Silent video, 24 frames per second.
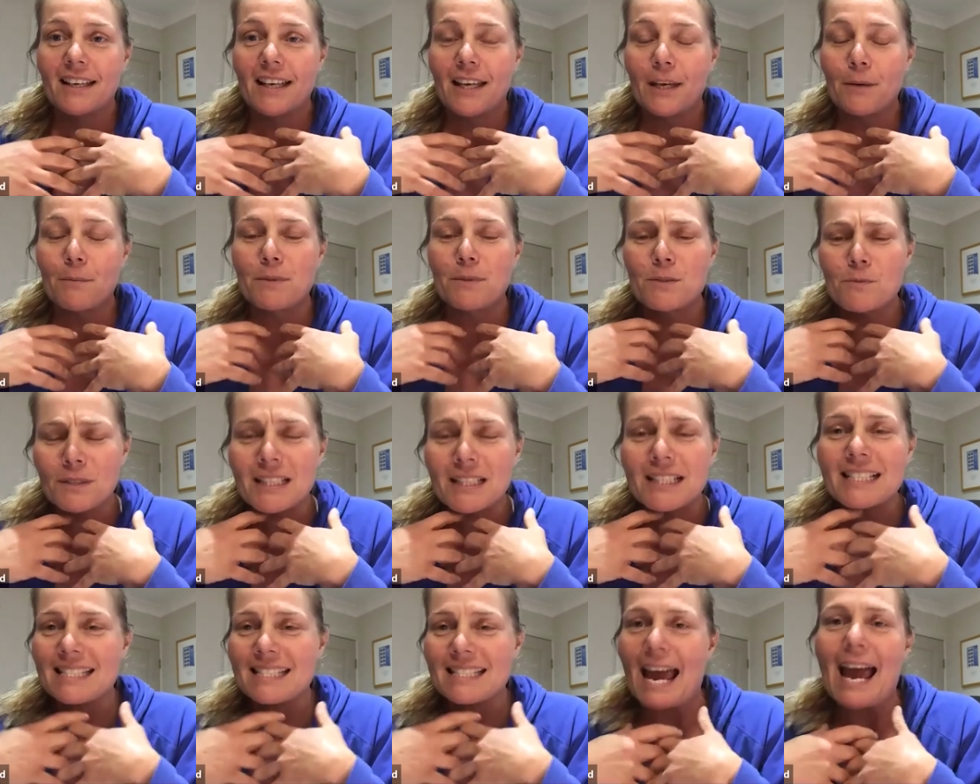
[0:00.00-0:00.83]
it was
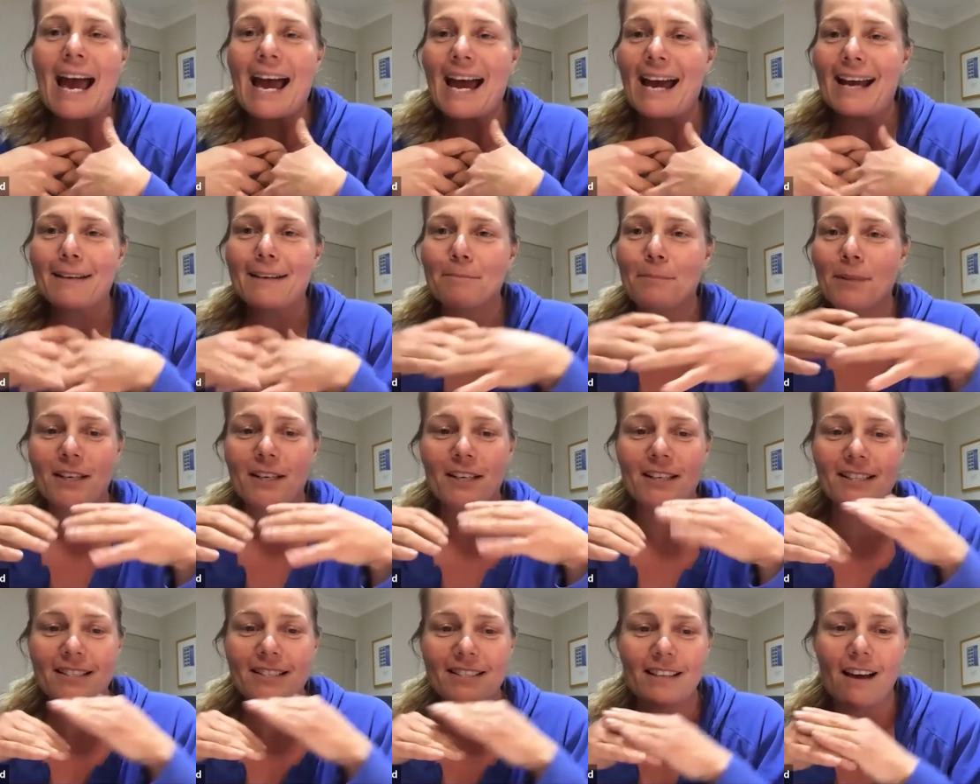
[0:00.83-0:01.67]
really sad
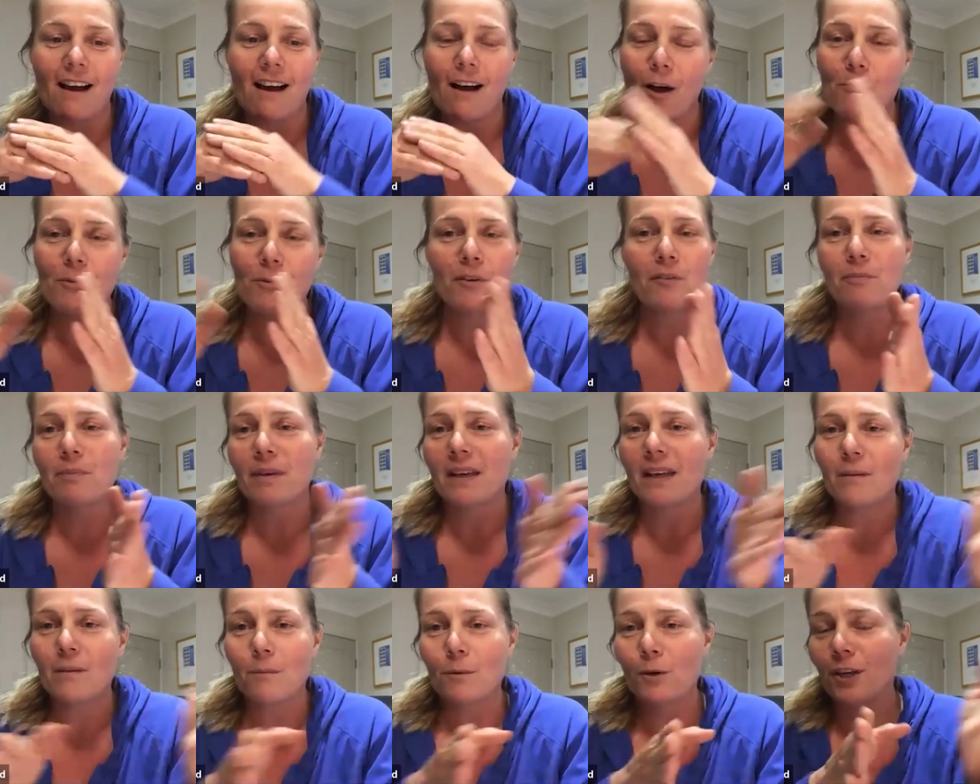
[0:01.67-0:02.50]
because i would have
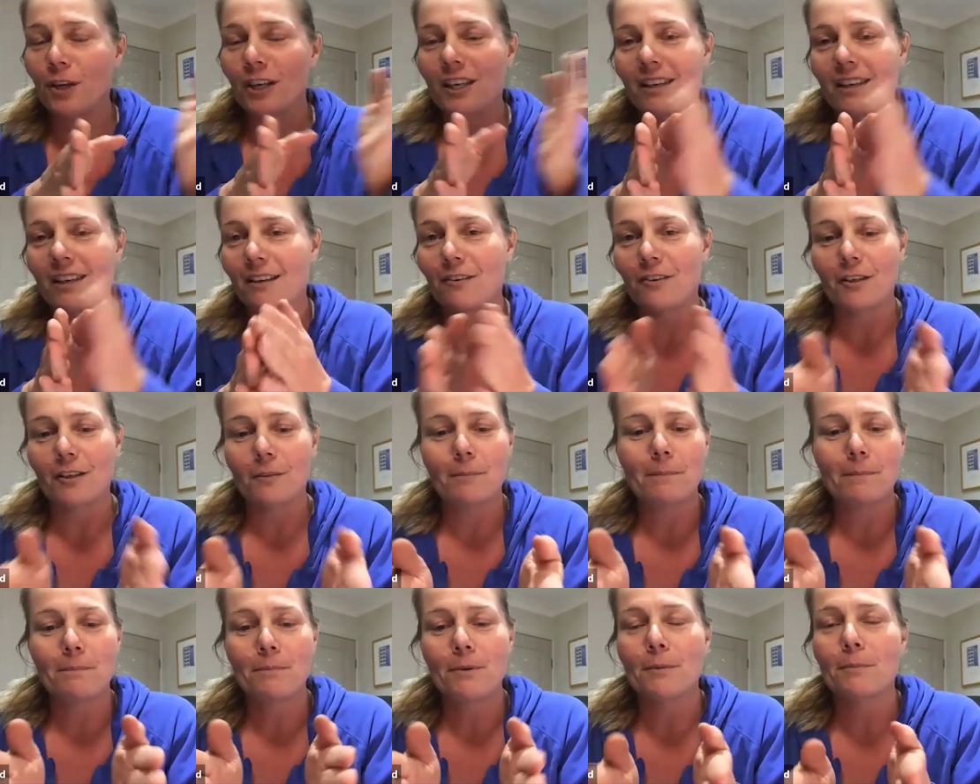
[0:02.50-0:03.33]
been working on a
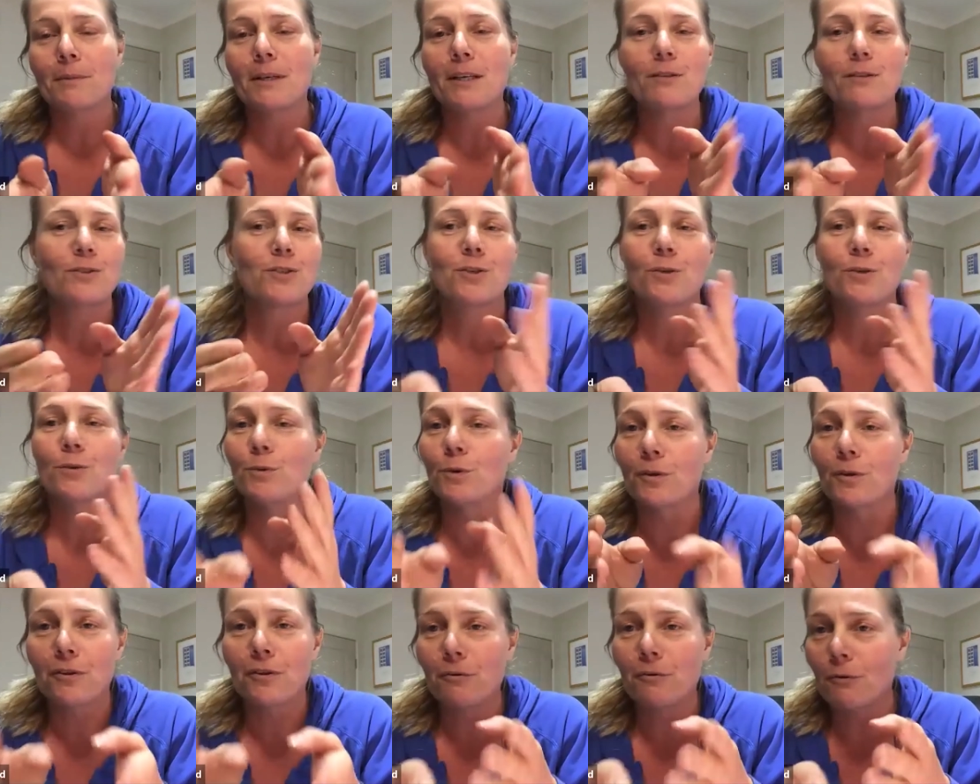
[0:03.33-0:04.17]
probably a two
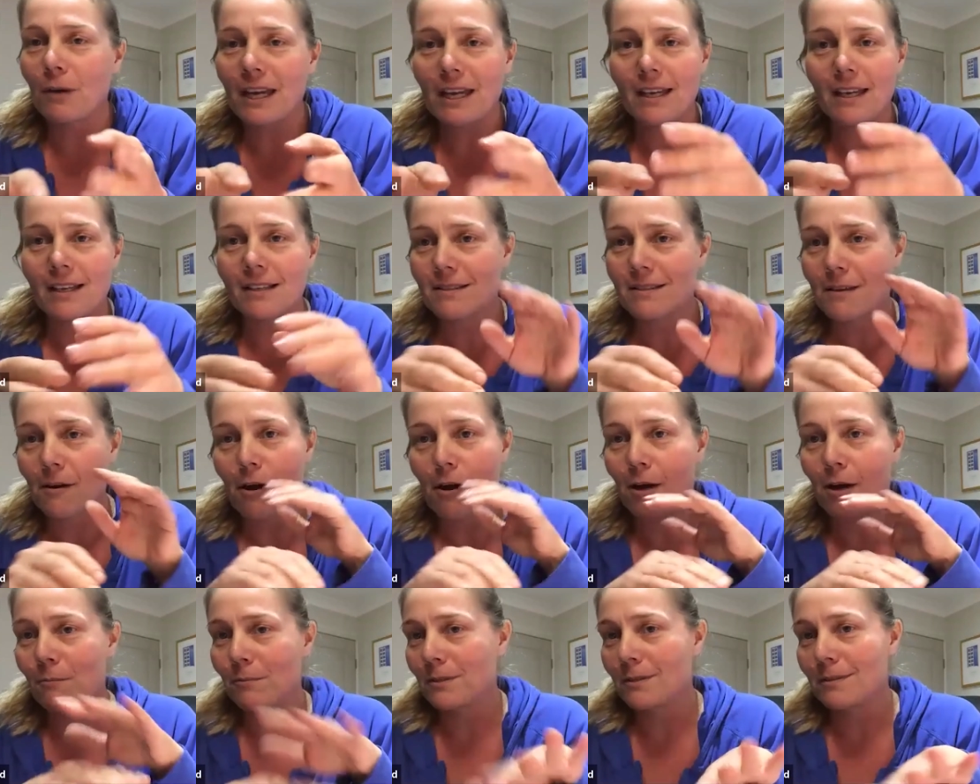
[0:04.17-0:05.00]
or three so
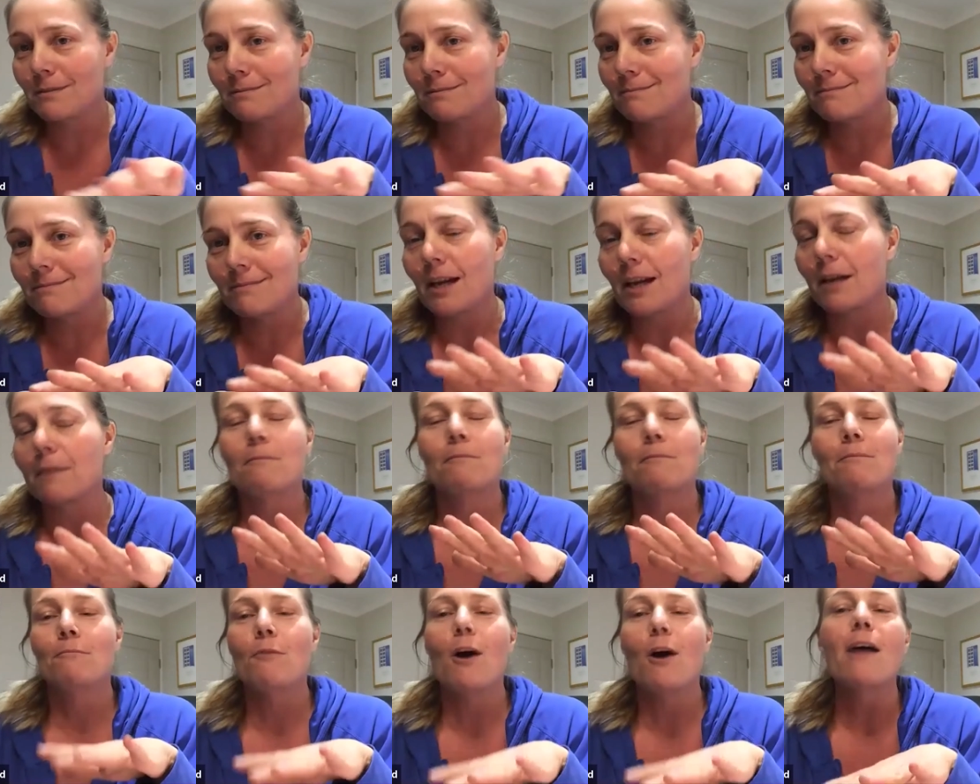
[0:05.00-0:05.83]
i would a
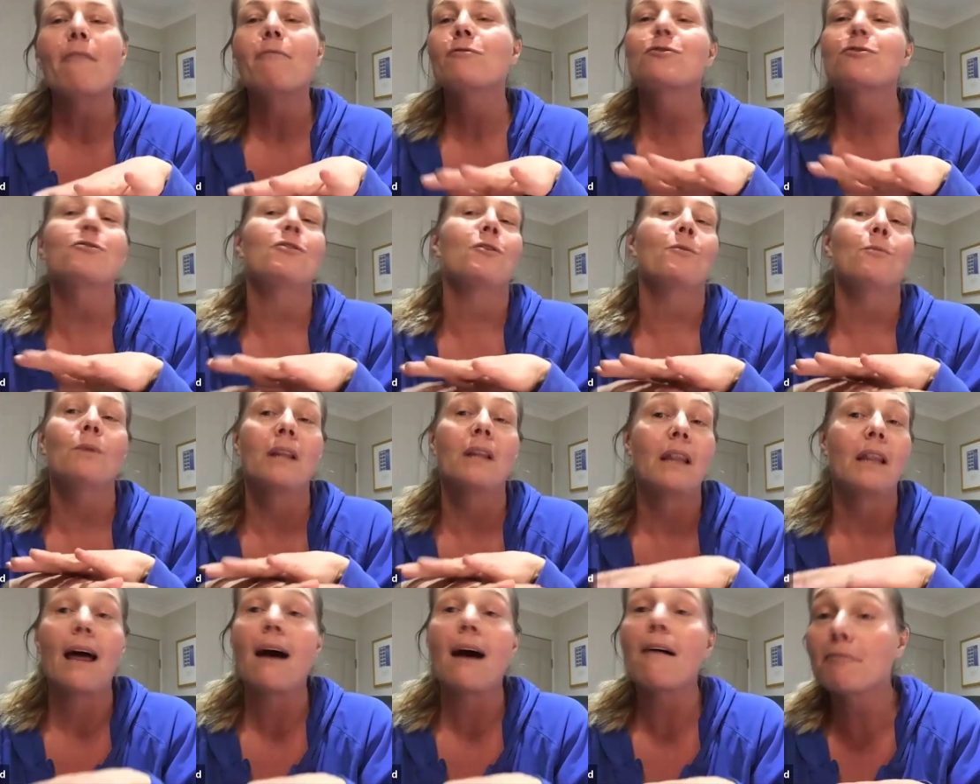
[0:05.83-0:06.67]
rifle shooter would
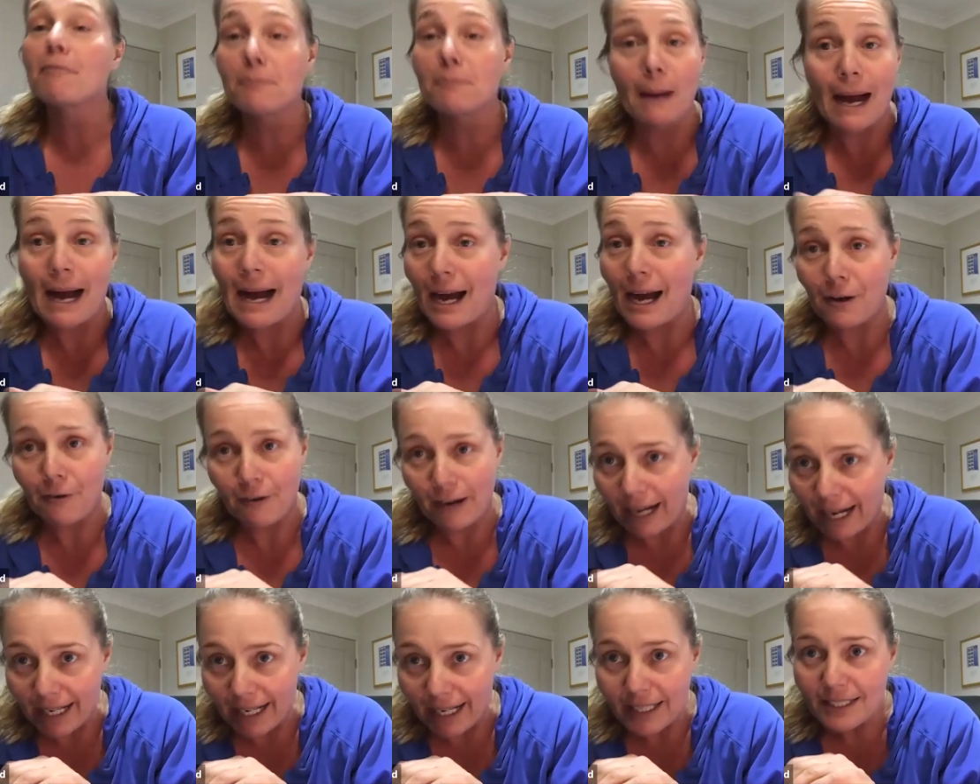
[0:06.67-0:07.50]
love my heart
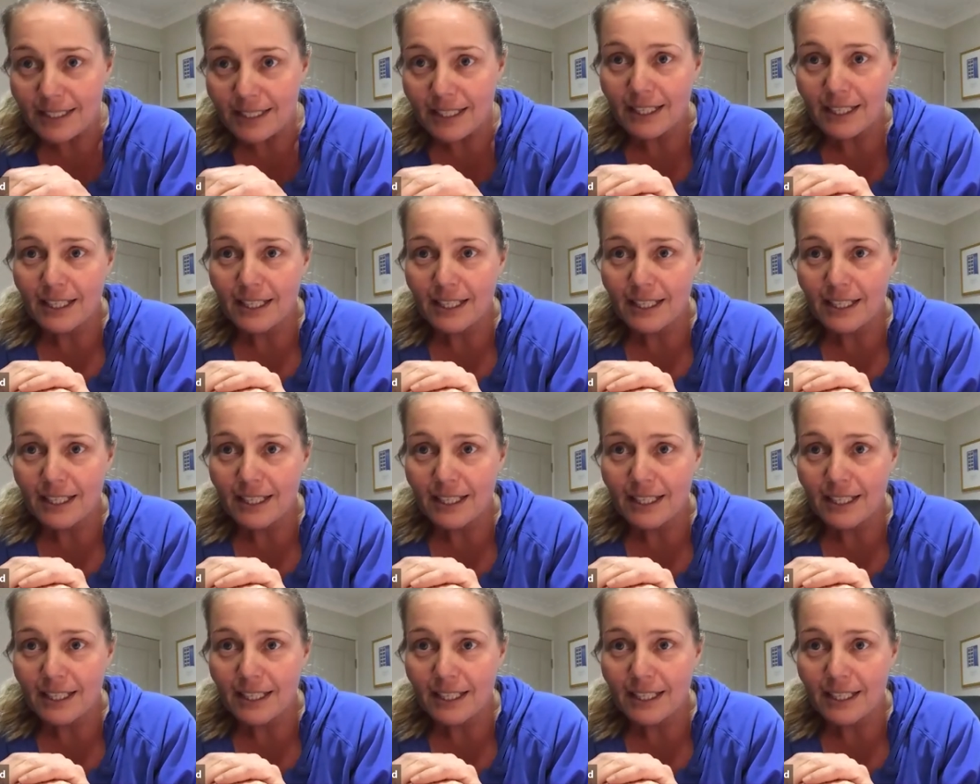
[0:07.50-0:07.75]
rate